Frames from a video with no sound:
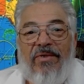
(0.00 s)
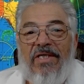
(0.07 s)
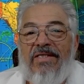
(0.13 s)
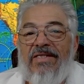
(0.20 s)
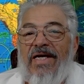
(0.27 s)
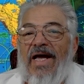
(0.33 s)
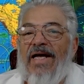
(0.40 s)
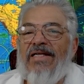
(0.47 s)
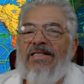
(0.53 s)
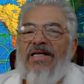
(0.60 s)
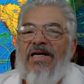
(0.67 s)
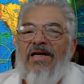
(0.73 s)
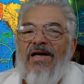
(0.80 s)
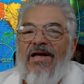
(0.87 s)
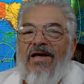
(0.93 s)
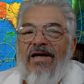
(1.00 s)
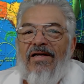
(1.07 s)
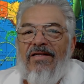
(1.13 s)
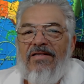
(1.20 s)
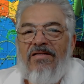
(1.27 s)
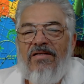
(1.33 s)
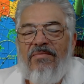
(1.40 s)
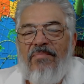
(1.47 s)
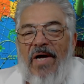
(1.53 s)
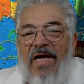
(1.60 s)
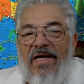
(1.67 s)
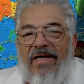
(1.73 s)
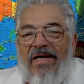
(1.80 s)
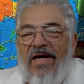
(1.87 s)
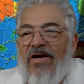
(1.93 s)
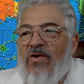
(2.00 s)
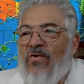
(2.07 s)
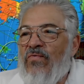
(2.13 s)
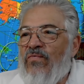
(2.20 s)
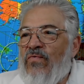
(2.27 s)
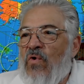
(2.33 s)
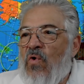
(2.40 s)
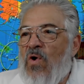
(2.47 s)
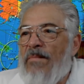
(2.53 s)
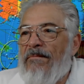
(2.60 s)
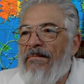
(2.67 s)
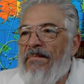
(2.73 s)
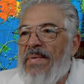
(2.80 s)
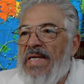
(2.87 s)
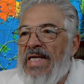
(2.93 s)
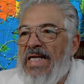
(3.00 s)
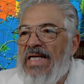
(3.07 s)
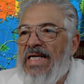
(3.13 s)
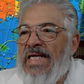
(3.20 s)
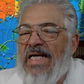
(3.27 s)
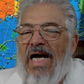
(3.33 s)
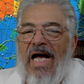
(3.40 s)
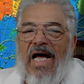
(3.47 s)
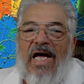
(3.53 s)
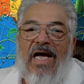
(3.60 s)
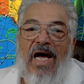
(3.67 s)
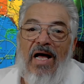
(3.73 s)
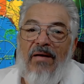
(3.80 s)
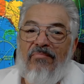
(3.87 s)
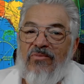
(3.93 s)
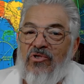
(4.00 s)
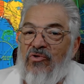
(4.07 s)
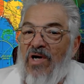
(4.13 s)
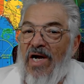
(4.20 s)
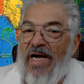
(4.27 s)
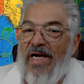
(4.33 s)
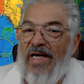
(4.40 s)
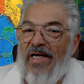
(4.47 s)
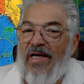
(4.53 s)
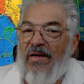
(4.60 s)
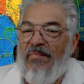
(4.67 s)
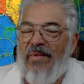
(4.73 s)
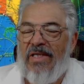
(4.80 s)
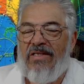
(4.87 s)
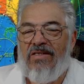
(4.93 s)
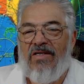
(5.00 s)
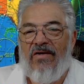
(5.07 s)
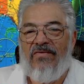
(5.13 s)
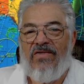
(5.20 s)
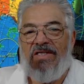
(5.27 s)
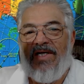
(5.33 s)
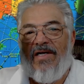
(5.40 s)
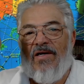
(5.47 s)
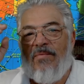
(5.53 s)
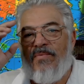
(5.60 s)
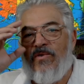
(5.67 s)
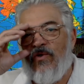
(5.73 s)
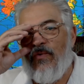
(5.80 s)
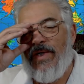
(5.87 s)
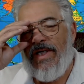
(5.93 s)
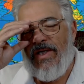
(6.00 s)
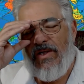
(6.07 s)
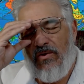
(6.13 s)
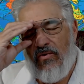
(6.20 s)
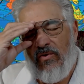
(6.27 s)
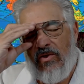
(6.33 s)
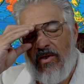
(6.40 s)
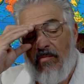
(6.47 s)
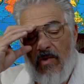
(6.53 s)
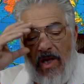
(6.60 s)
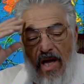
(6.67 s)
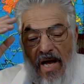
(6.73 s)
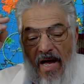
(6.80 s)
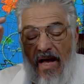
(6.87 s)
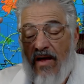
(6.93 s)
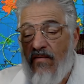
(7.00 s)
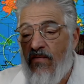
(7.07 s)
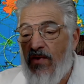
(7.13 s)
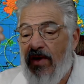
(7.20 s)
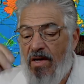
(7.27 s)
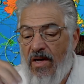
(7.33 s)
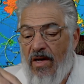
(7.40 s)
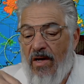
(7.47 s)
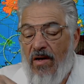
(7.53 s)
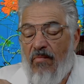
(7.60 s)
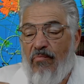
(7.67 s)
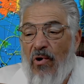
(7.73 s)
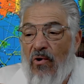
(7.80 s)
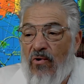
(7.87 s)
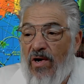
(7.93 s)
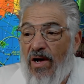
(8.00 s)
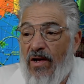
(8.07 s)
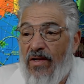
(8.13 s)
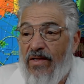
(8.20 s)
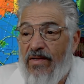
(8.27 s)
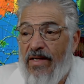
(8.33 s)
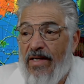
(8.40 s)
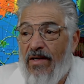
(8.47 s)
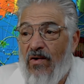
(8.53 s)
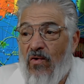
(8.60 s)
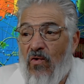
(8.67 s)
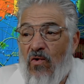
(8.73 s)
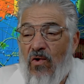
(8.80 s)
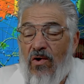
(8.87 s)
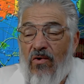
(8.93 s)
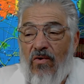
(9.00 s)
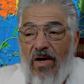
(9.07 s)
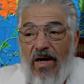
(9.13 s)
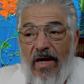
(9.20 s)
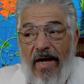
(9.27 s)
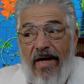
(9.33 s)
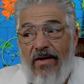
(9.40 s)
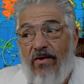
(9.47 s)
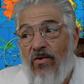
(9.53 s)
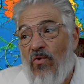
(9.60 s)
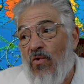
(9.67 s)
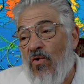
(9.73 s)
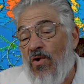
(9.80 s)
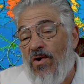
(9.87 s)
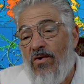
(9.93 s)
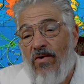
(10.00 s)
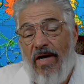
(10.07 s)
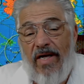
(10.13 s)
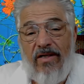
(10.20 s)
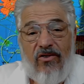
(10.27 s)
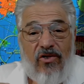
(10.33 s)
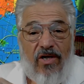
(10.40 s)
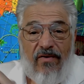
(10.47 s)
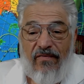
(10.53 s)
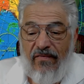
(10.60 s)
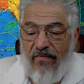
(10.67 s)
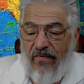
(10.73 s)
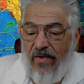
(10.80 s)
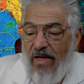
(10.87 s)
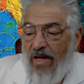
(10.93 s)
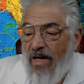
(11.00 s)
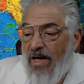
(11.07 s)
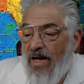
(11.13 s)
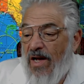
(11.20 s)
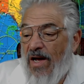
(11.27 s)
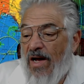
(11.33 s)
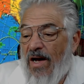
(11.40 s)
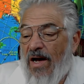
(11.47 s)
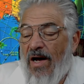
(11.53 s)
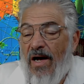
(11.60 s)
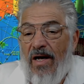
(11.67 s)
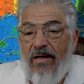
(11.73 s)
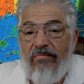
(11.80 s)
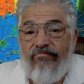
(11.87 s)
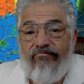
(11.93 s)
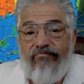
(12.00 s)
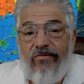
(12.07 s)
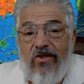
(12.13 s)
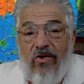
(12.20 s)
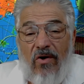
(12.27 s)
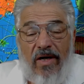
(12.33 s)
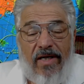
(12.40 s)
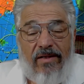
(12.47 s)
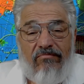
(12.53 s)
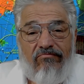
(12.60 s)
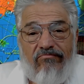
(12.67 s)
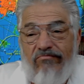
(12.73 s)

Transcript: exact. This is Mike KO4 PDI. I'm trying to get my stuff set up so we could do some live POTA hunting or HF talking.